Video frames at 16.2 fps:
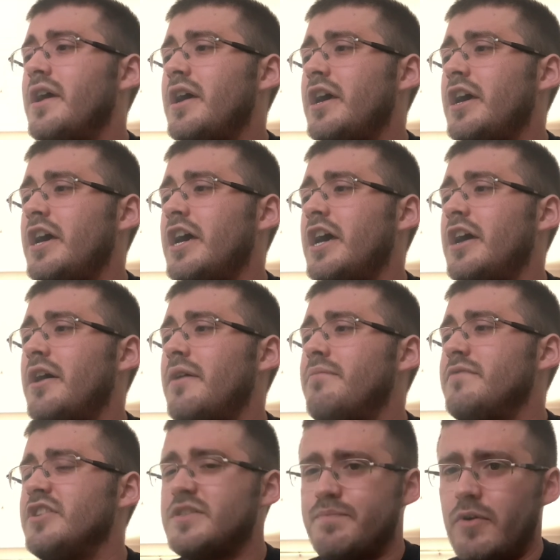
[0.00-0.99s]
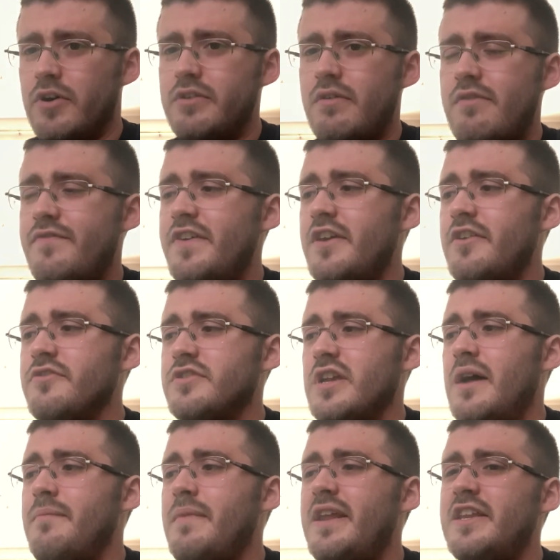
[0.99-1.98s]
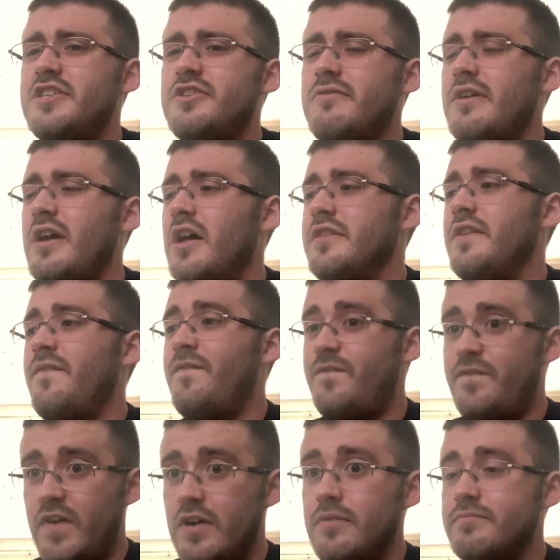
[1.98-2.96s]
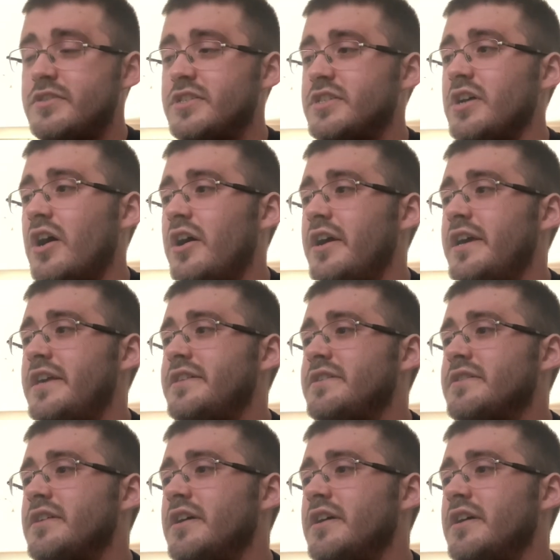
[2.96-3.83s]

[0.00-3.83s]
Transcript: The spoiler reviews, I mainly do it on the film side.